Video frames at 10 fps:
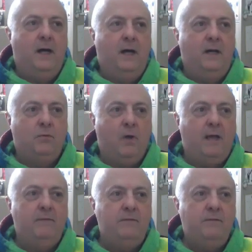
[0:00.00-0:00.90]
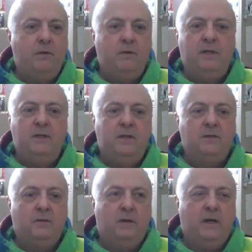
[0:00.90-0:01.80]
driving through the
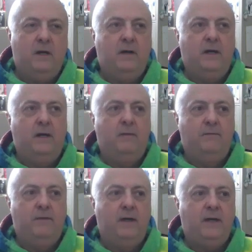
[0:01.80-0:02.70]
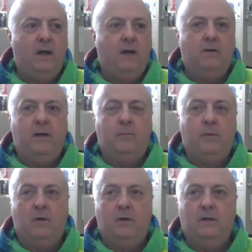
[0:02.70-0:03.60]
industrial area of Calgary,
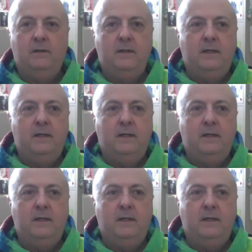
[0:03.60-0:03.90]
Alberta,